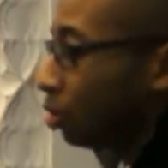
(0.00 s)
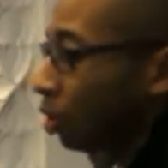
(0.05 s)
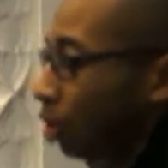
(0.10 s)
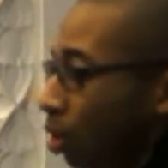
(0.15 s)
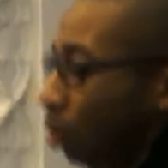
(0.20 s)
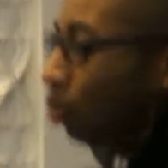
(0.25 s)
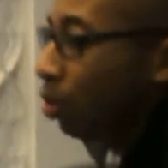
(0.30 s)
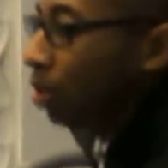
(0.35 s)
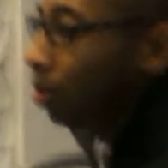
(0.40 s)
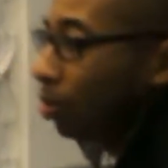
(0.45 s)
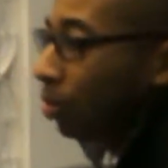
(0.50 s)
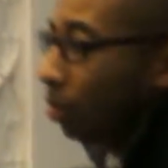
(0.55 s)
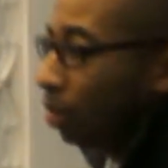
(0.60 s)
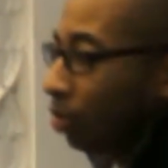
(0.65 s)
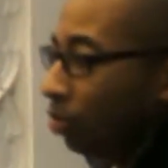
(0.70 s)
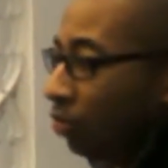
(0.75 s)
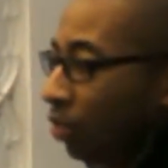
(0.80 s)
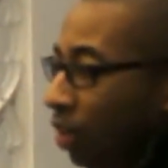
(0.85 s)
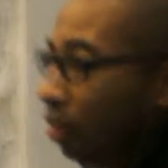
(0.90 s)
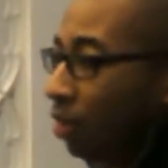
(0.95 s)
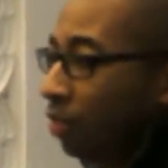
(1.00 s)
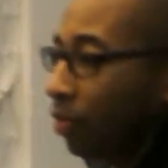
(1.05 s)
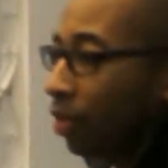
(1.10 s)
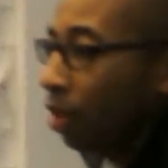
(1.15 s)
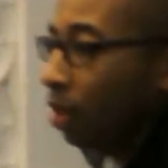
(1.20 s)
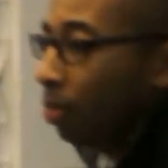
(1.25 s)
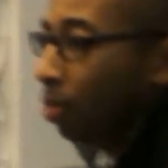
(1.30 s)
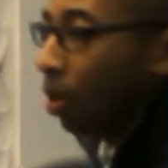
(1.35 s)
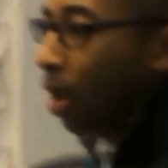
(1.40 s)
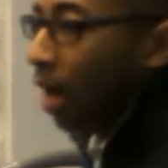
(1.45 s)
So we were very,
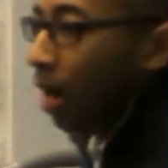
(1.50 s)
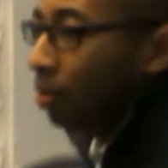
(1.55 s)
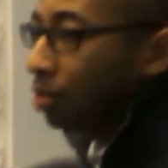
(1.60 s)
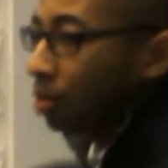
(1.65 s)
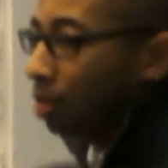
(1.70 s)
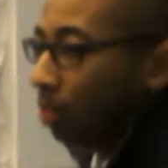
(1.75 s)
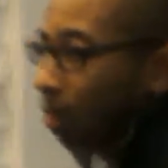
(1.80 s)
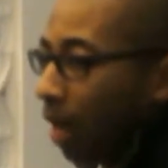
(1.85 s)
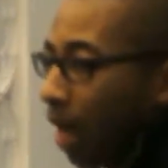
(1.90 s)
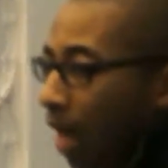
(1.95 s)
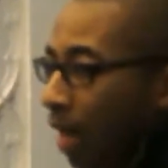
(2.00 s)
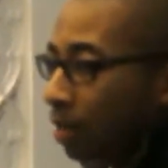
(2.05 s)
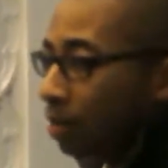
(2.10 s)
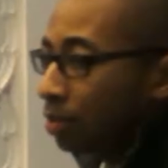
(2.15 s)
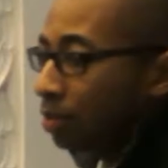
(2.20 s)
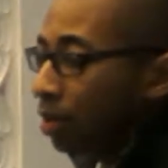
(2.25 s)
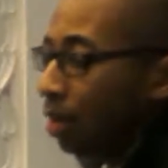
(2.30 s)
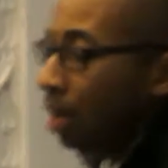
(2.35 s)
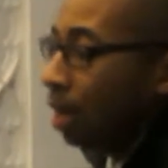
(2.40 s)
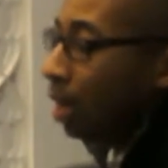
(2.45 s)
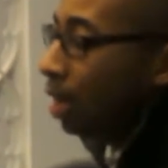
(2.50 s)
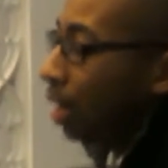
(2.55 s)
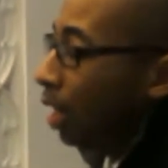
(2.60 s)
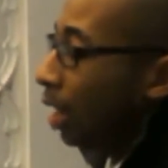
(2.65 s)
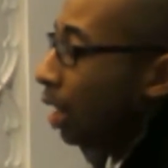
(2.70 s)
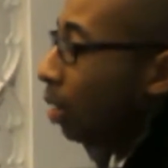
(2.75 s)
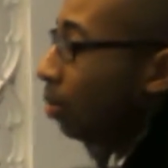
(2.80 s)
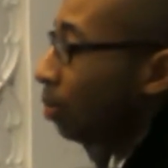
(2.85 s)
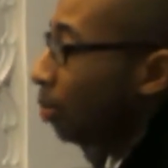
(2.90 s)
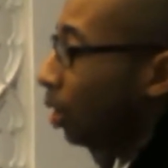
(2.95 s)
very proud to pass
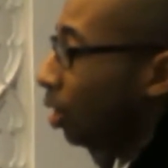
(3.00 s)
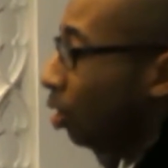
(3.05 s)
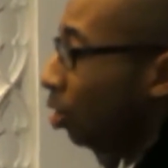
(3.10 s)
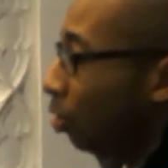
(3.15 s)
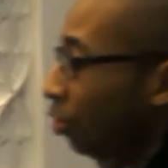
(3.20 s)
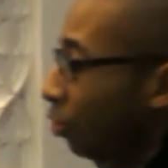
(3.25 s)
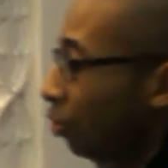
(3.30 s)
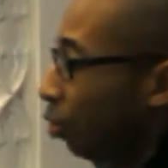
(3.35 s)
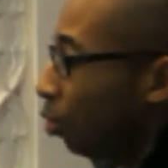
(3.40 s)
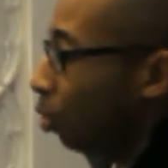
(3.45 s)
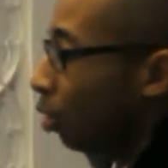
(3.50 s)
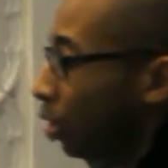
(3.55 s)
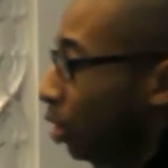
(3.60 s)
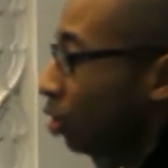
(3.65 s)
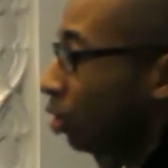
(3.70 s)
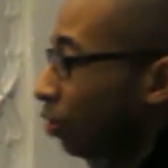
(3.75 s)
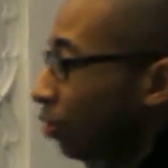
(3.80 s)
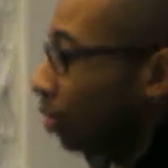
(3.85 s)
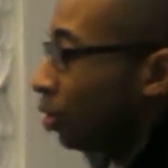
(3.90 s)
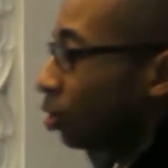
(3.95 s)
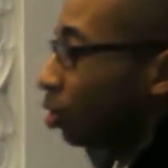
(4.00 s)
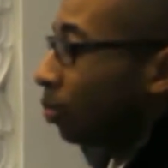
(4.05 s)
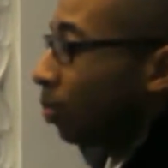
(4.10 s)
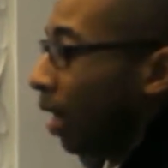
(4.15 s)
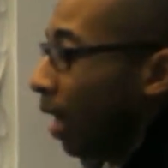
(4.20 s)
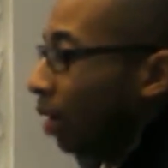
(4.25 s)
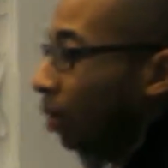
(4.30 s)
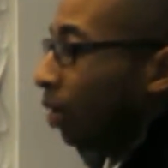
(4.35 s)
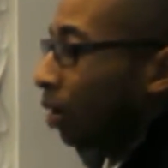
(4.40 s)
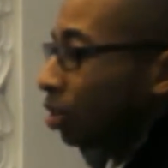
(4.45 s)
a bill for universal
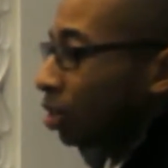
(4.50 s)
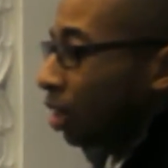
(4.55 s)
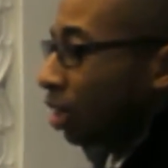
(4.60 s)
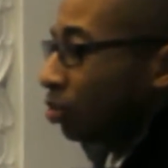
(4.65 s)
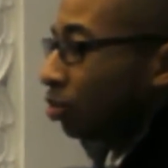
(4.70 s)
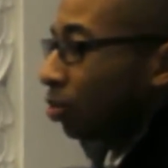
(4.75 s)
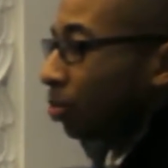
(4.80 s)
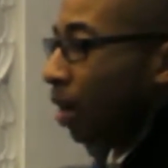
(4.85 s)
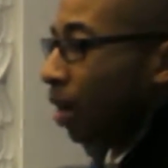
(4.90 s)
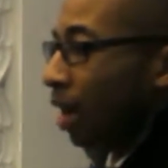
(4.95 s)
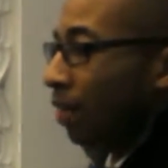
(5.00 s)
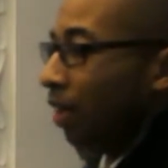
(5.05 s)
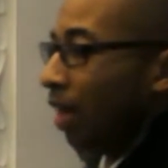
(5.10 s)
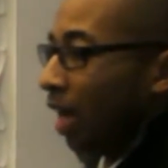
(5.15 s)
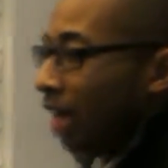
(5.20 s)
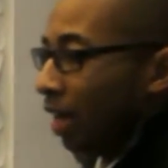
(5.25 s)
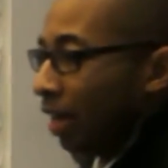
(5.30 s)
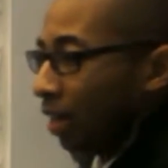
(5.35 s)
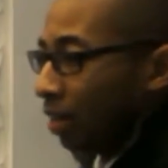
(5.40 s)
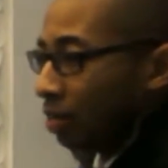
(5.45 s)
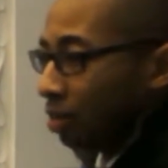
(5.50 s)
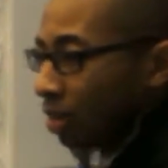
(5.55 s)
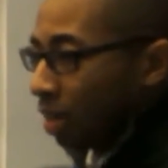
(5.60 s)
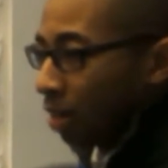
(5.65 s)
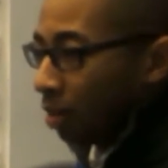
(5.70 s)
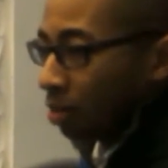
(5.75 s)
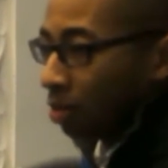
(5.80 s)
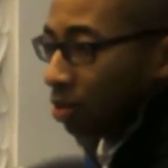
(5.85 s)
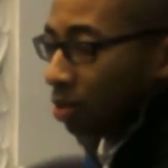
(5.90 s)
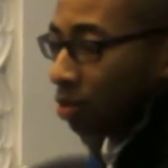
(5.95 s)
background checks for private handgun
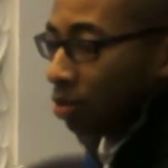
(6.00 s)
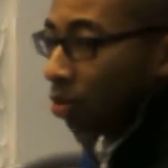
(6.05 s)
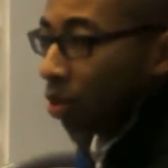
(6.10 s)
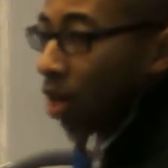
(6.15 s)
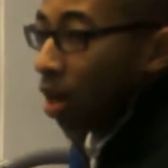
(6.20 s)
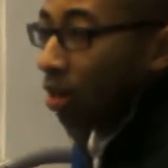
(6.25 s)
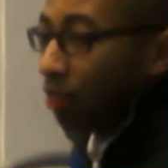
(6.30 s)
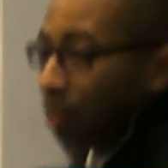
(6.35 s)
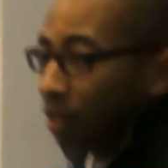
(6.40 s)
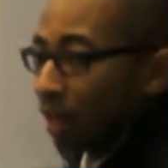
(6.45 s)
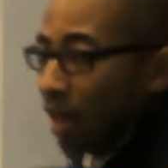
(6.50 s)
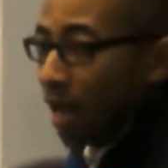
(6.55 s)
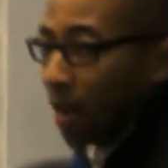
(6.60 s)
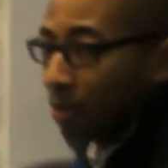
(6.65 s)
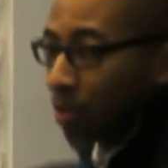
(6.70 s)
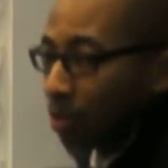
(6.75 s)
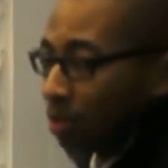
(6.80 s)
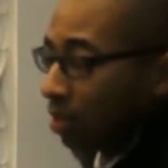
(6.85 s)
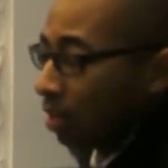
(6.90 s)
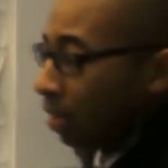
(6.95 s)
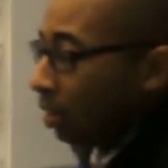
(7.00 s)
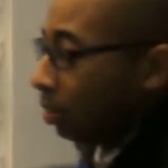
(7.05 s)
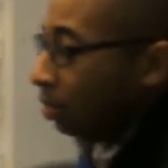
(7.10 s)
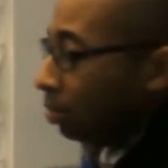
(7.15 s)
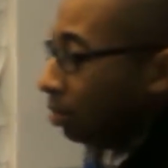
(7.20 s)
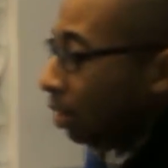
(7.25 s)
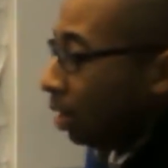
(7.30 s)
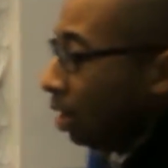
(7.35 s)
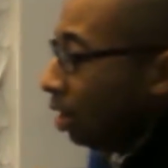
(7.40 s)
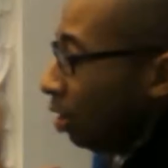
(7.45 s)
sales. What often happens
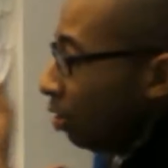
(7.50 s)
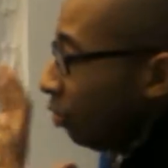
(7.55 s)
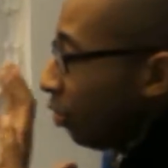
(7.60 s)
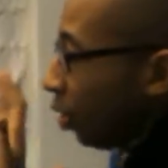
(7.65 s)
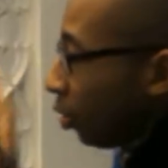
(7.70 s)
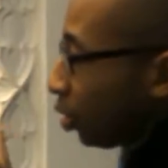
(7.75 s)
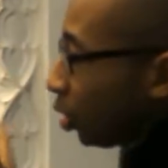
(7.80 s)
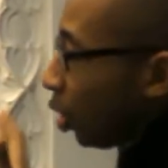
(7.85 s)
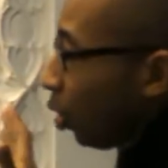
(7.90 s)
is folks